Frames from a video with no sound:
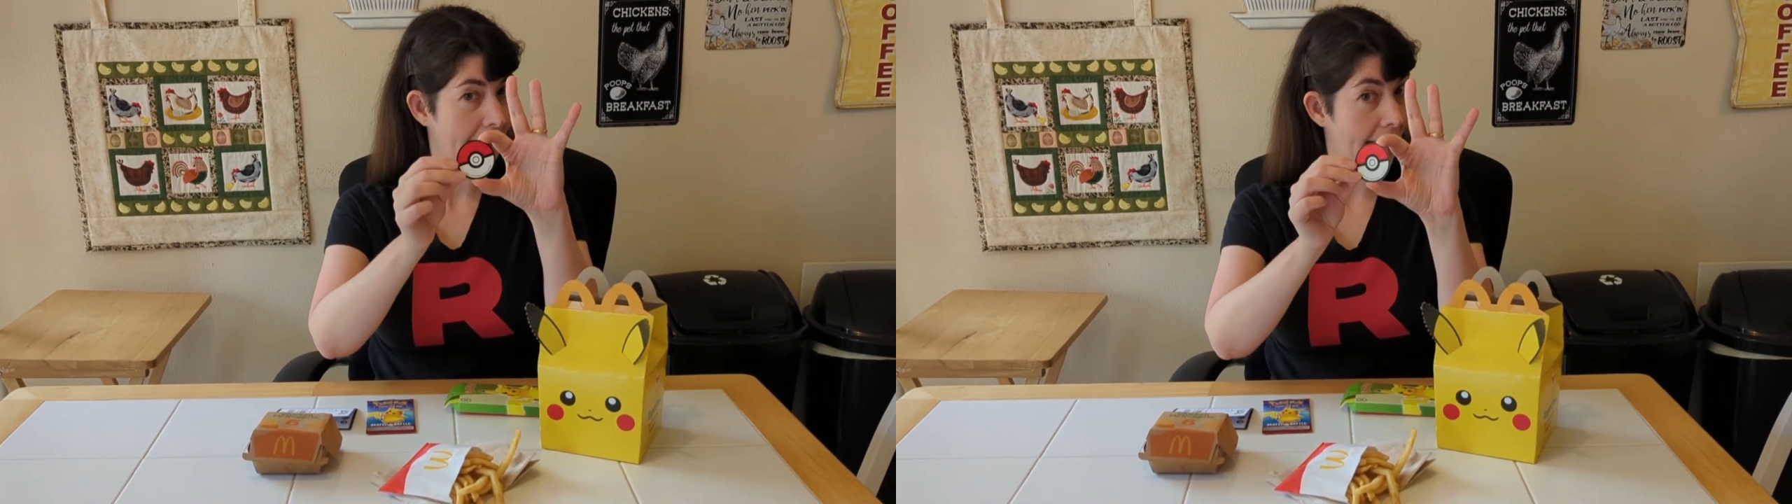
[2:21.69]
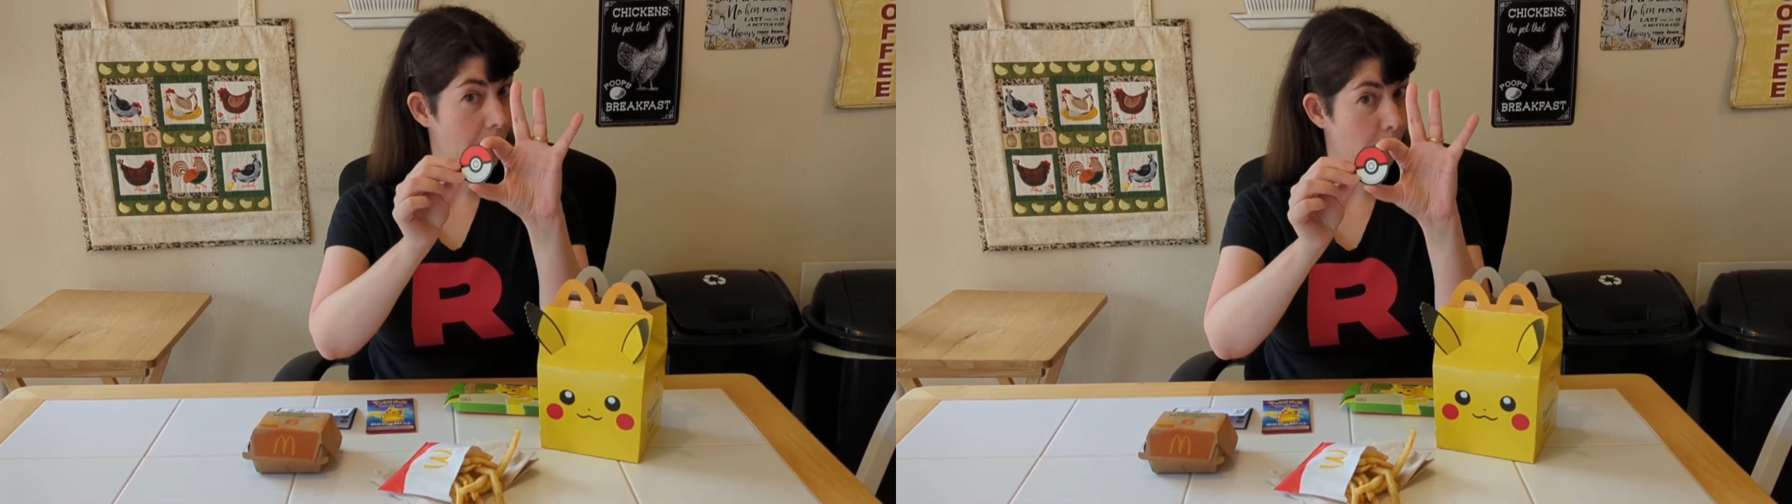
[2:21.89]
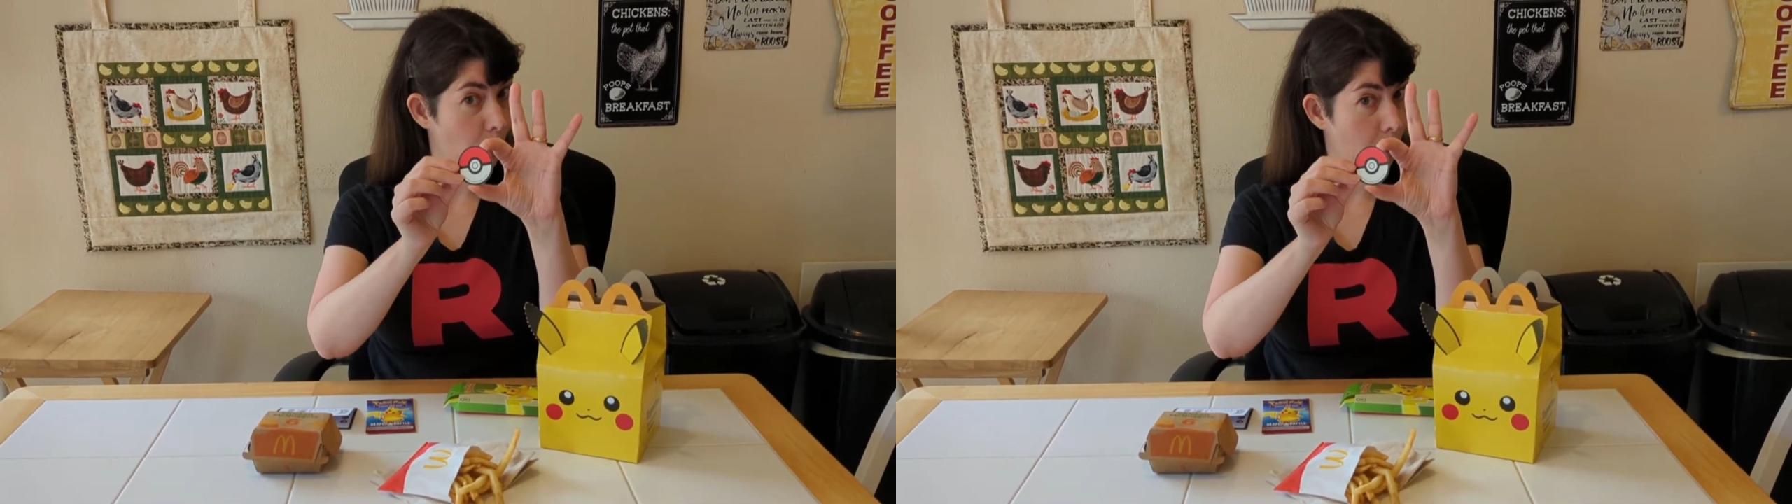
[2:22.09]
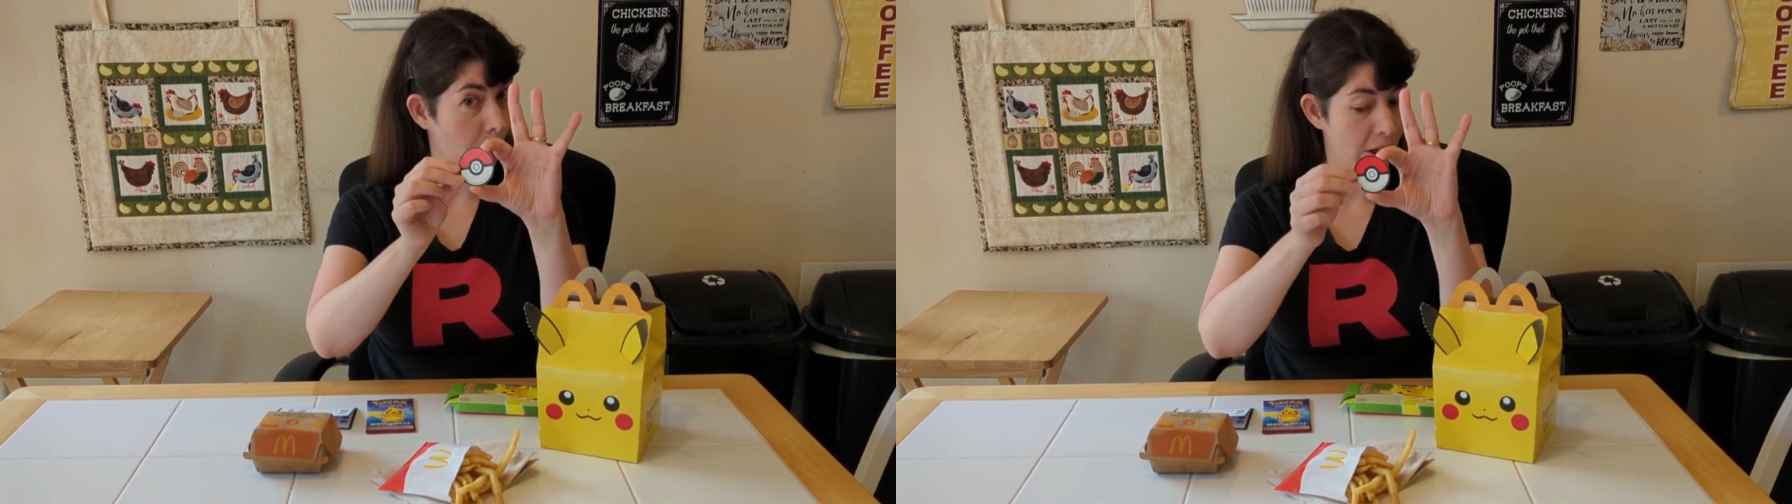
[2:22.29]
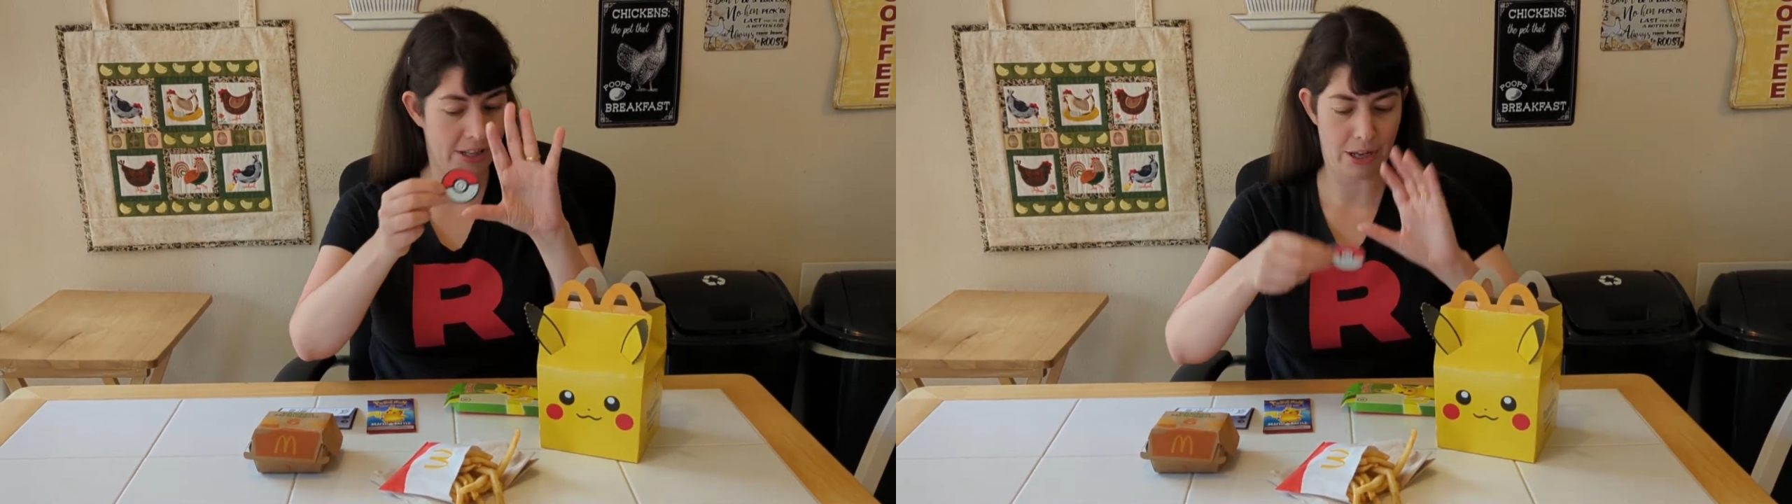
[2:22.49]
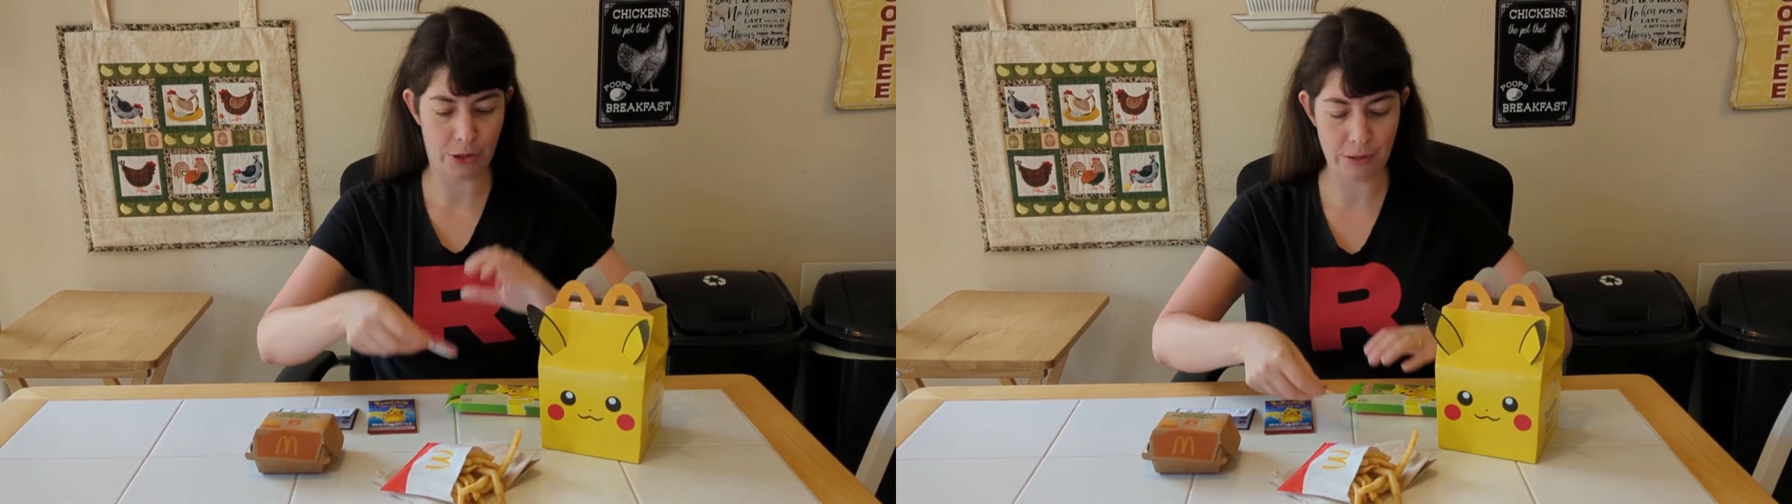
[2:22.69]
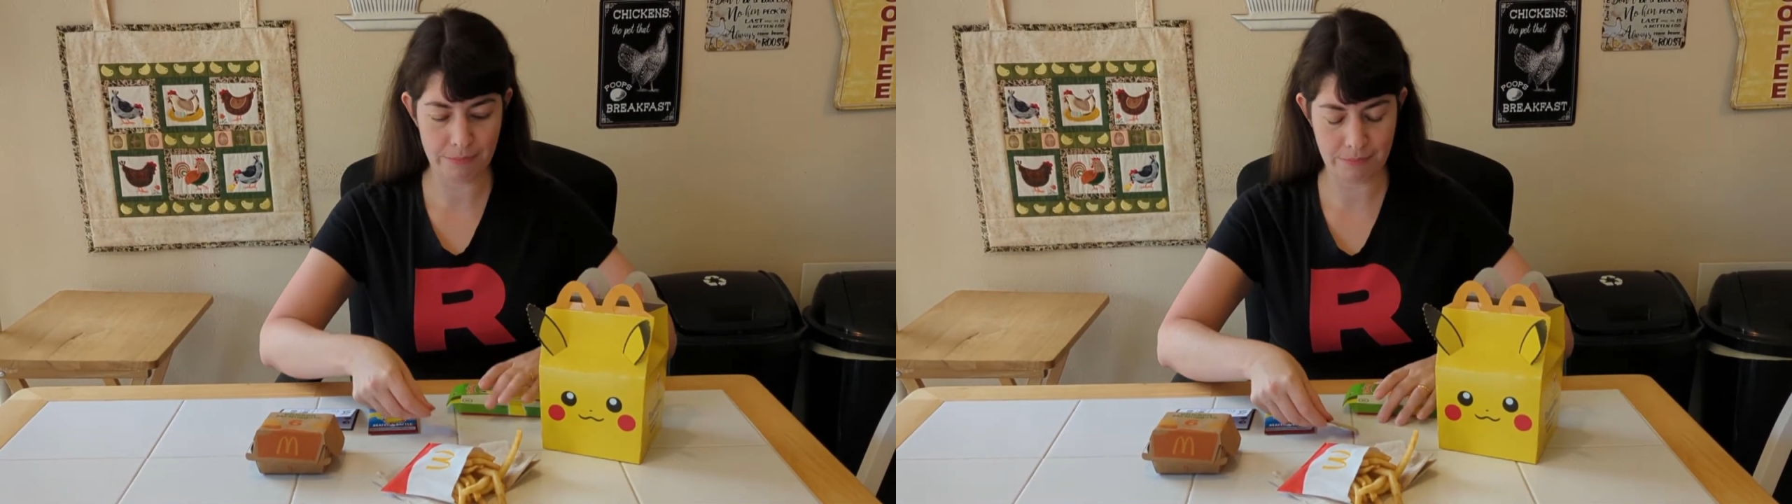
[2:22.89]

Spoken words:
and a Pokeball on the other.